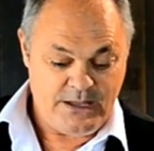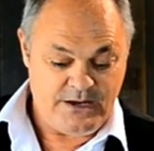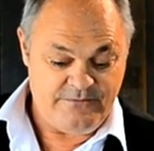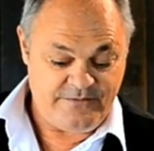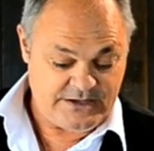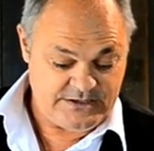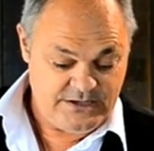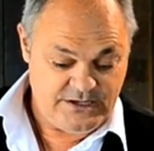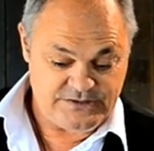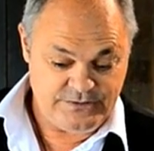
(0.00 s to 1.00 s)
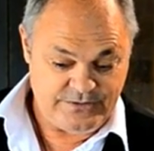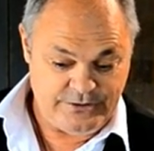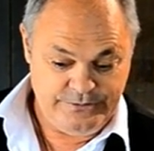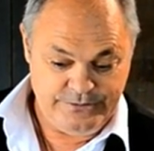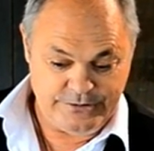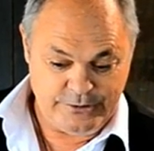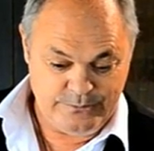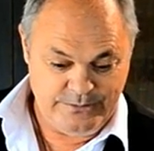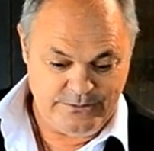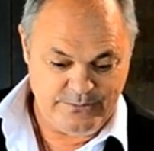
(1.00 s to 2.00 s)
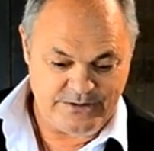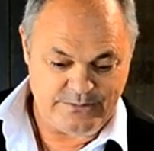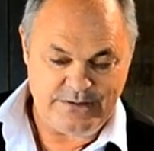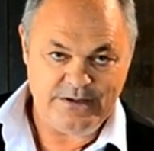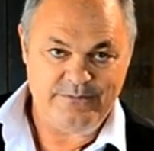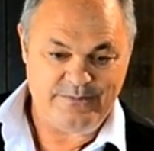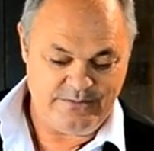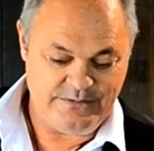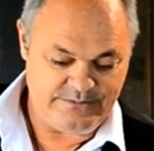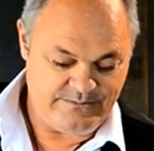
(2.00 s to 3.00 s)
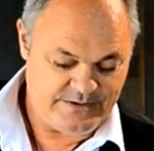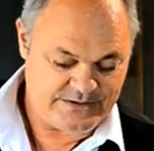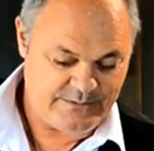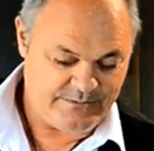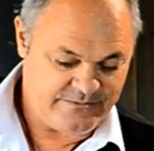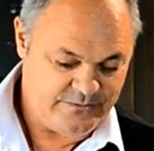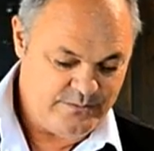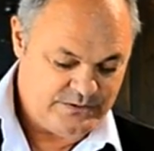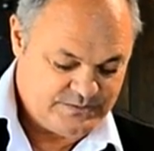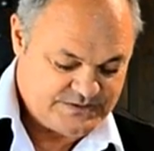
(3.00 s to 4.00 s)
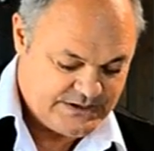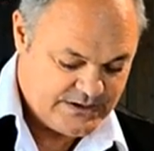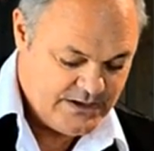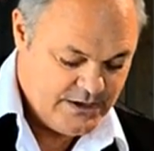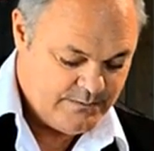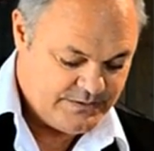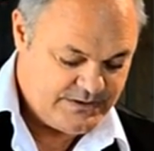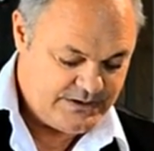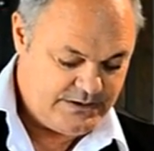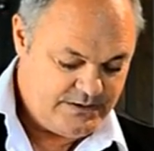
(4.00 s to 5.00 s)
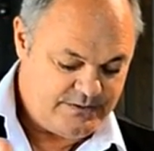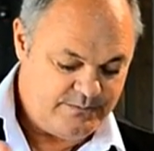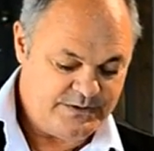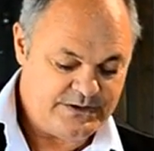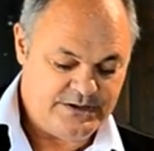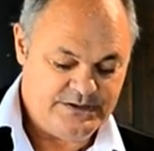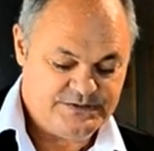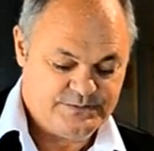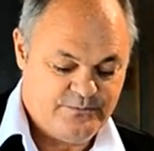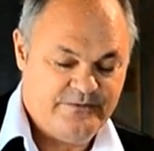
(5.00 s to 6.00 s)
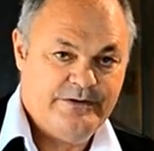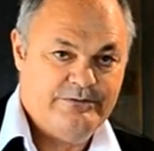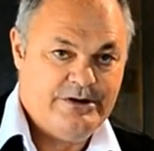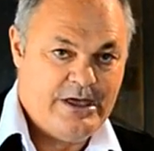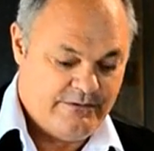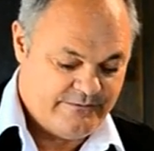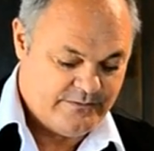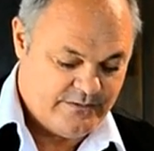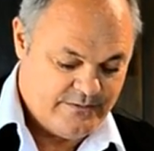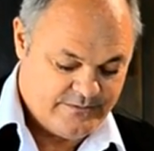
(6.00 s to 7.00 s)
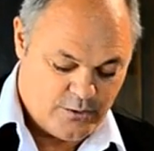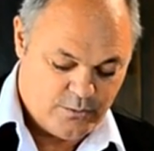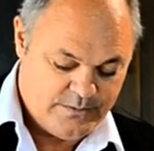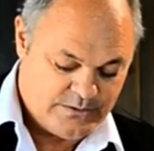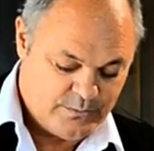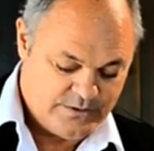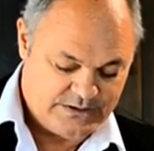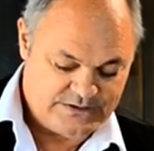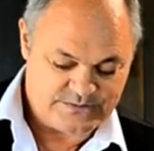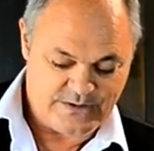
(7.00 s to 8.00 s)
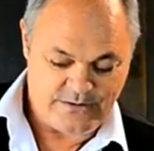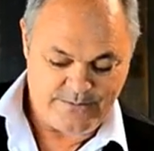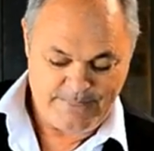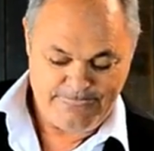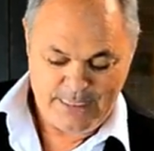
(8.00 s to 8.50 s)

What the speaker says: In fact, it's not the only gold medal winning beer. I've probably picked up a few medals here, but the bitter is very renowned for gold medal winning as well.